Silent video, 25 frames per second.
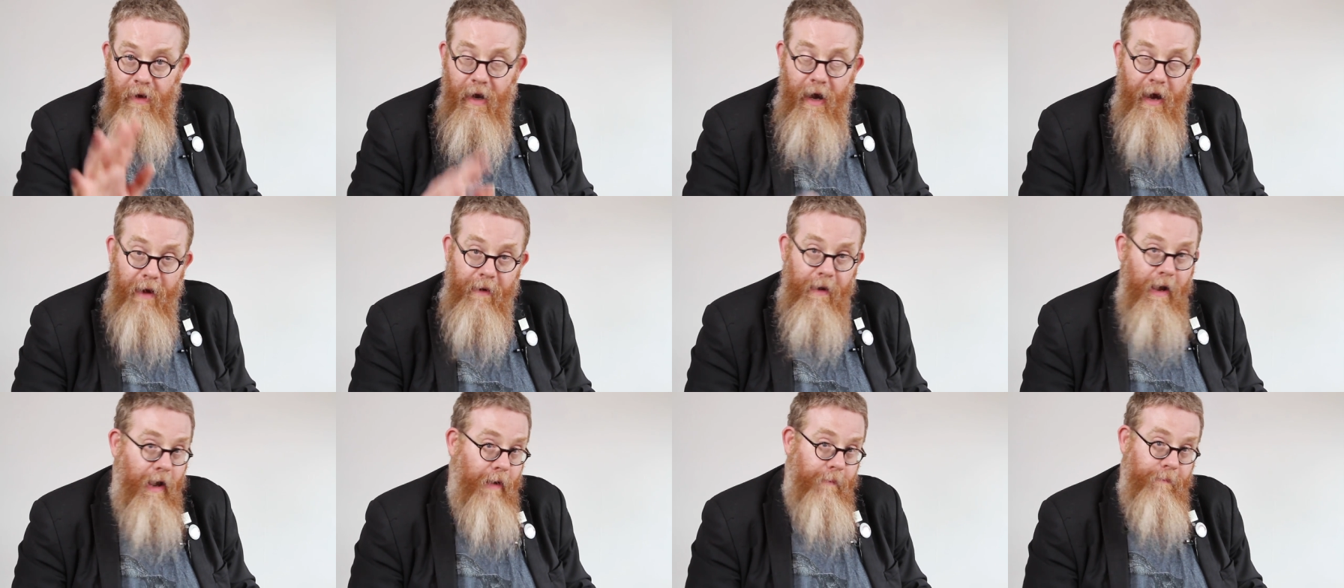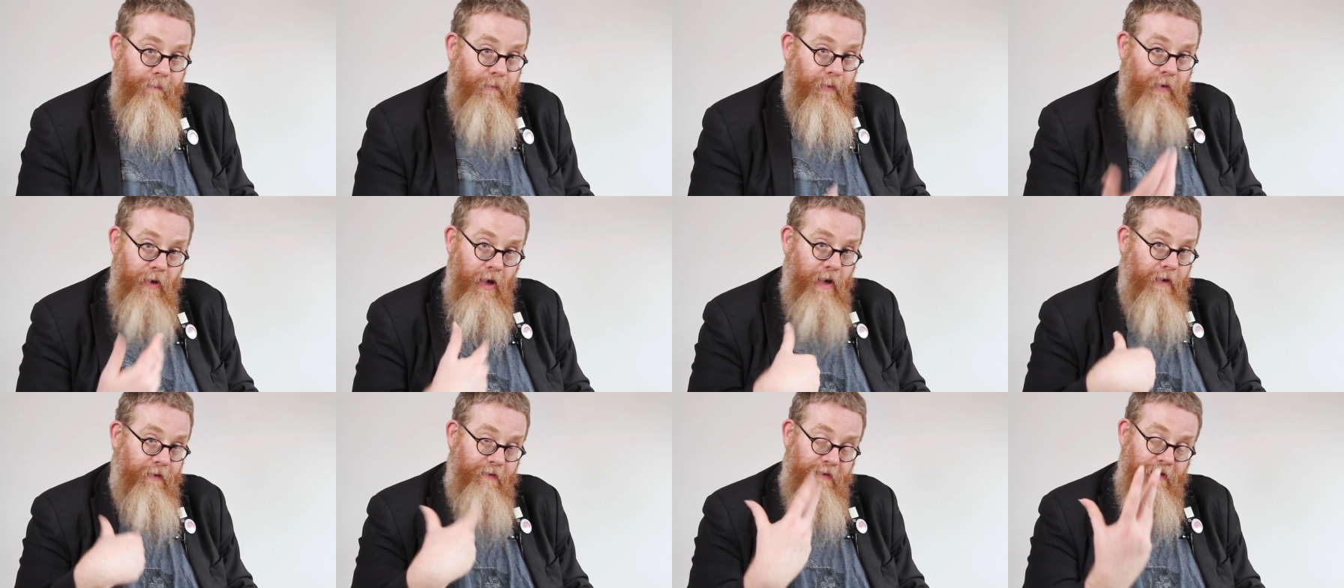I, am
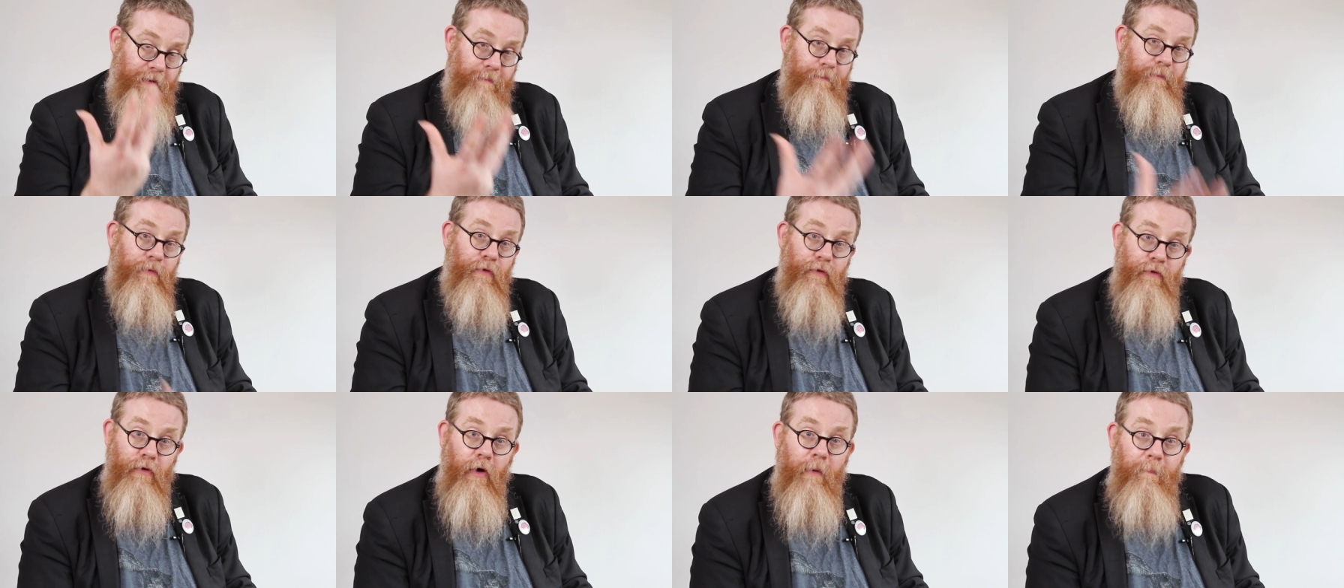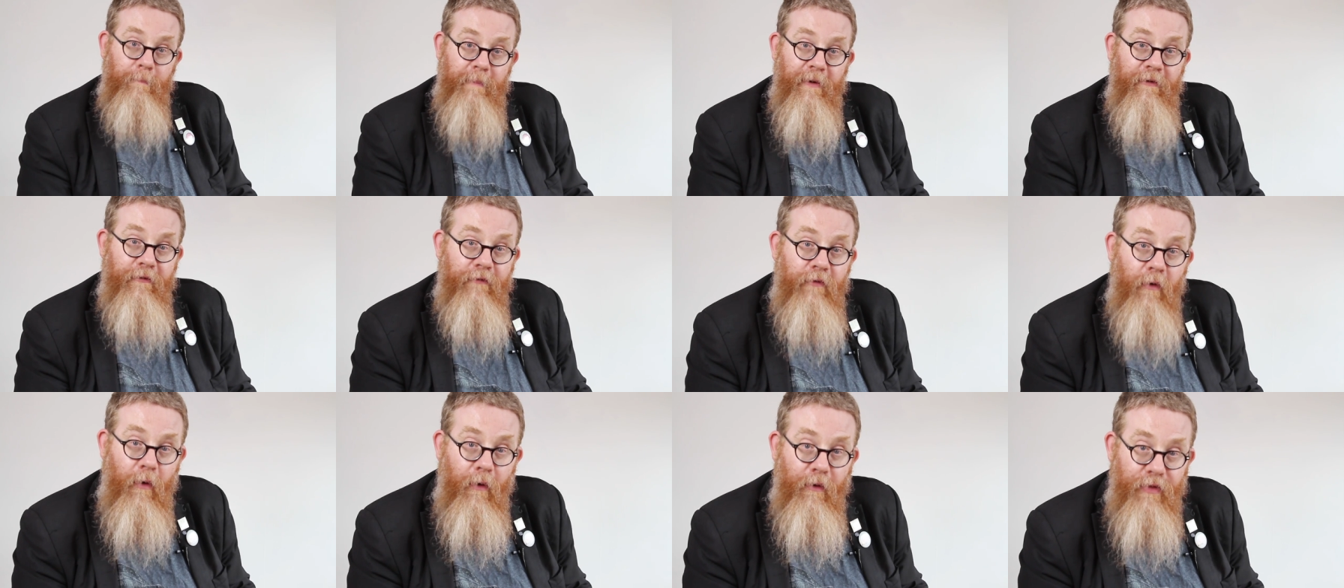going to stop
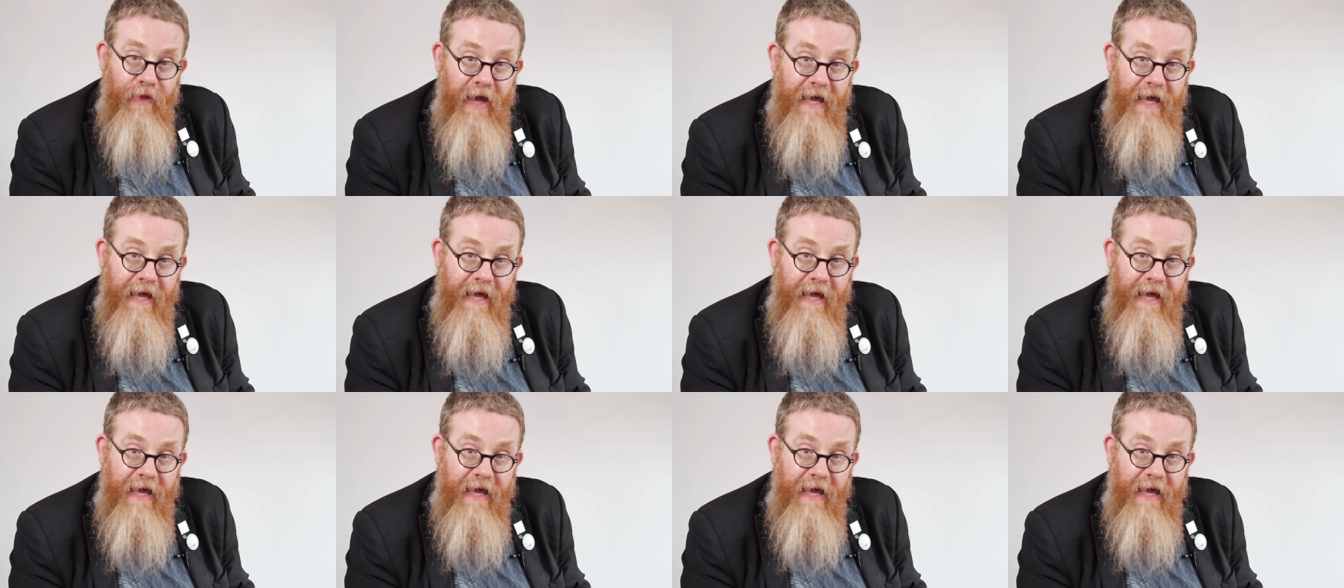before